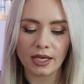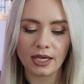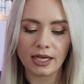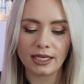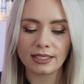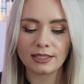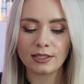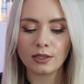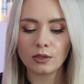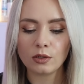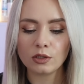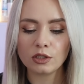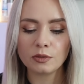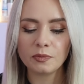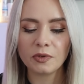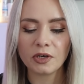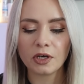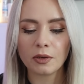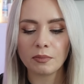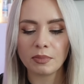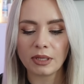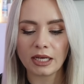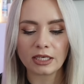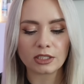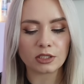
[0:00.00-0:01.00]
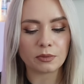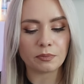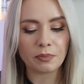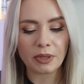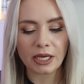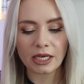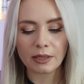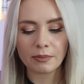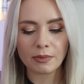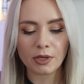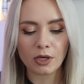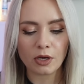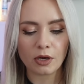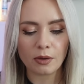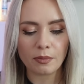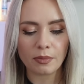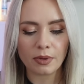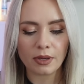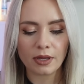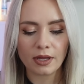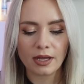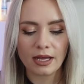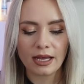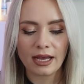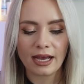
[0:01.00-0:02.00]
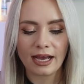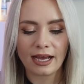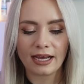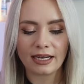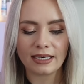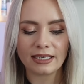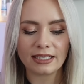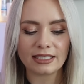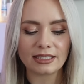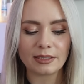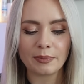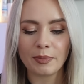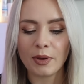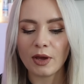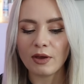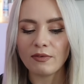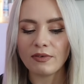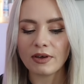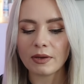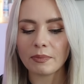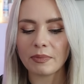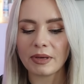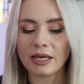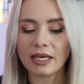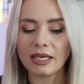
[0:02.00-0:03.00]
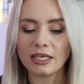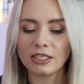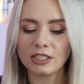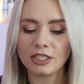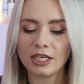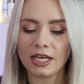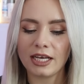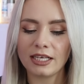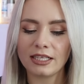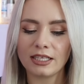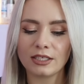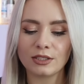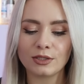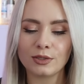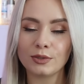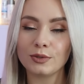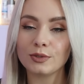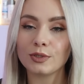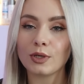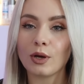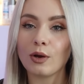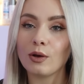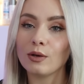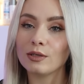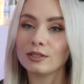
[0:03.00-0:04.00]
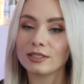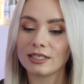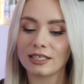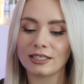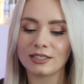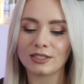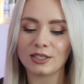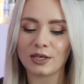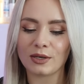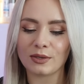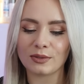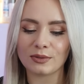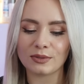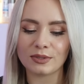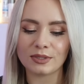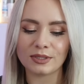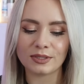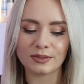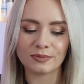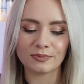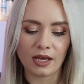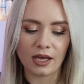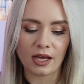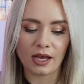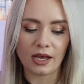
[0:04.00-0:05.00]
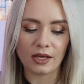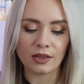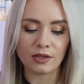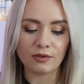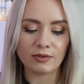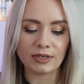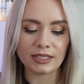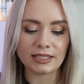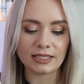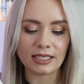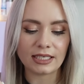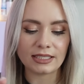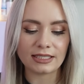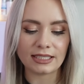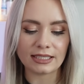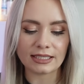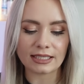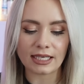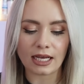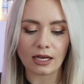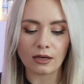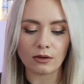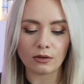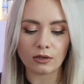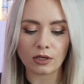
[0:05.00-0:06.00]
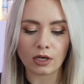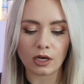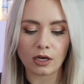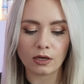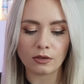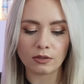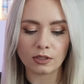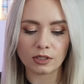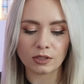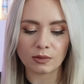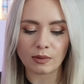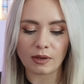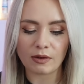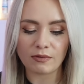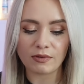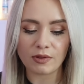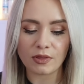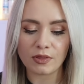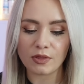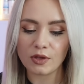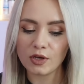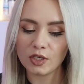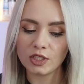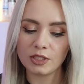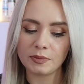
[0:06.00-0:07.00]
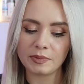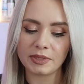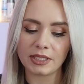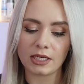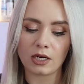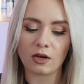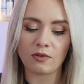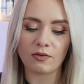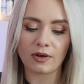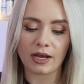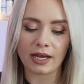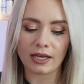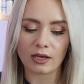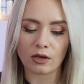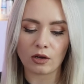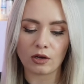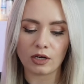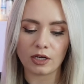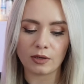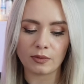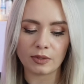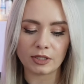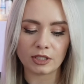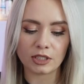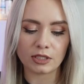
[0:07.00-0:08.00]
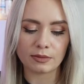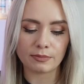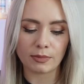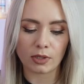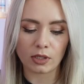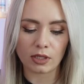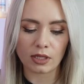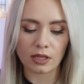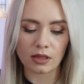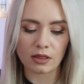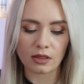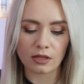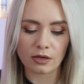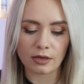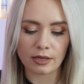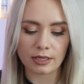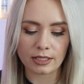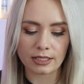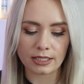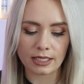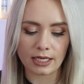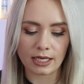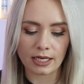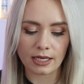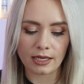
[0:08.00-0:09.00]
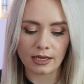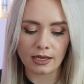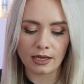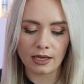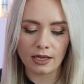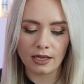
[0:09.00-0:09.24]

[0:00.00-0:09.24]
It's the ultimate complexion pick-me-up, and it's a perfect pinky shade that suits all skin tones. There is a discount code as well for 30% off Iconic, which is Molly30.